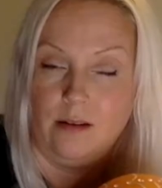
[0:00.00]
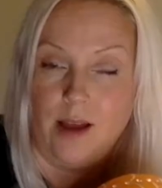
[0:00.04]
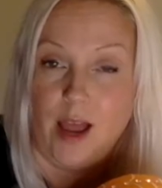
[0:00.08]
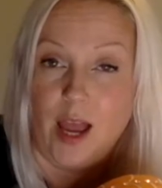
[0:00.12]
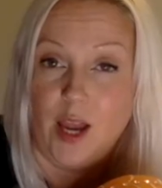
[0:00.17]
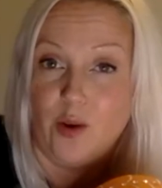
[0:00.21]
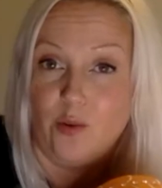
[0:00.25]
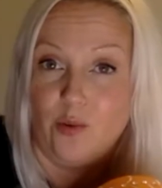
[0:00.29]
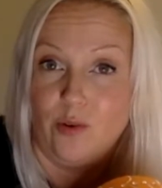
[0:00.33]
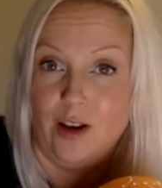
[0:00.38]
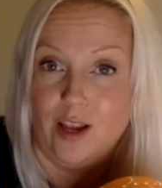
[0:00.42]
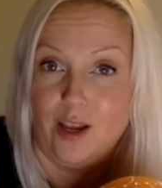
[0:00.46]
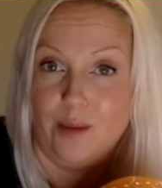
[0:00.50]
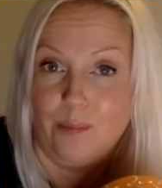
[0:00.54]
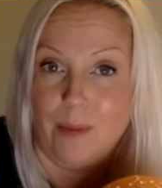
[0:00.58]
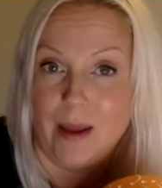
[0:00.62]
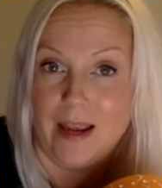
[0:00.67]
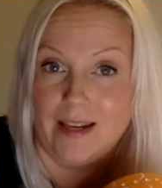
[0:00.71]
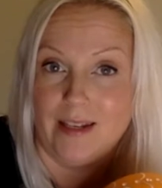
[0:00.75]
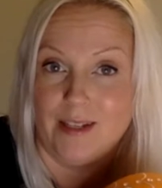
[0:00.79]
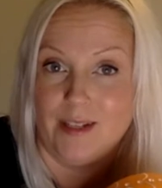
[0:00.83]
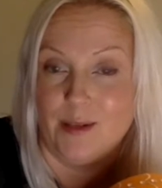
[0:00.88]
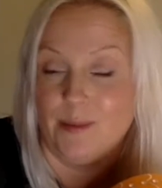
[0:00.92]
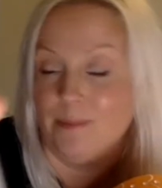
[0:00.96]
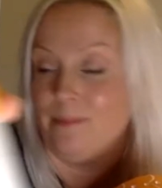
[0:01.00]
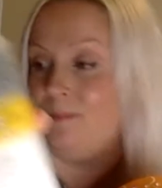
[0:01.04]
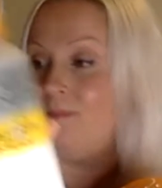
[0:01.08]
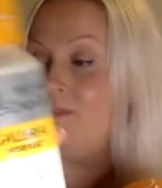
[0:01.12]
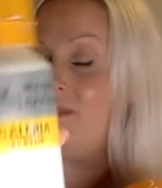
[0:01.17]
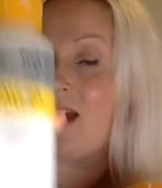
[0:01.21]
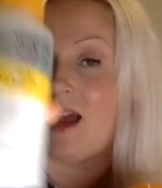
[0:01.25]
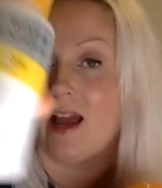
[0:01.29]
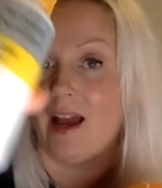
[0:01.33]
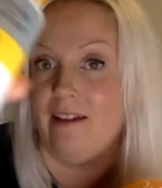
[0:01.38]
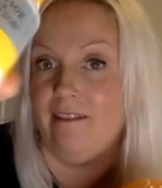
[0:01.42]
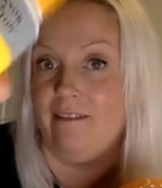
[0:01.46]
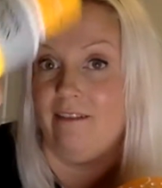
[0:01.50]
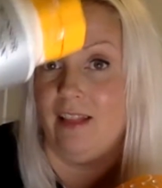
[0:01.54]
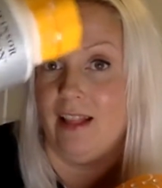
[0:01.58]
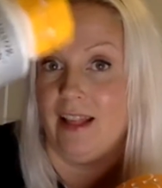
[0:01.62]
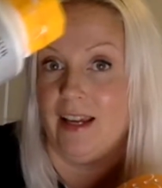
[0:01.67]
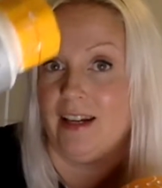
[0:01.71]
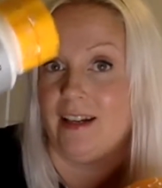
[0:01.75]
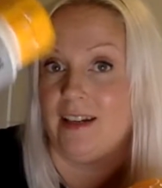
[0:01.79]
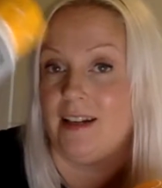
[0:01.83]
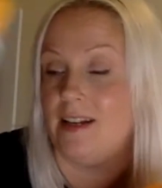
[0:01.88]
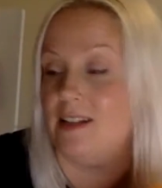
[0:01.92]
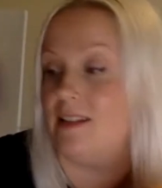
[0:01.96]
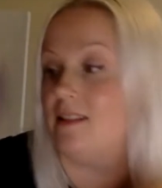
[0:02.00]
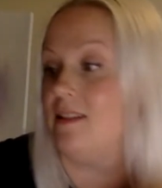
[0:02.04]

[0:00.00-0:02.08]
acrylic paint. I've linked this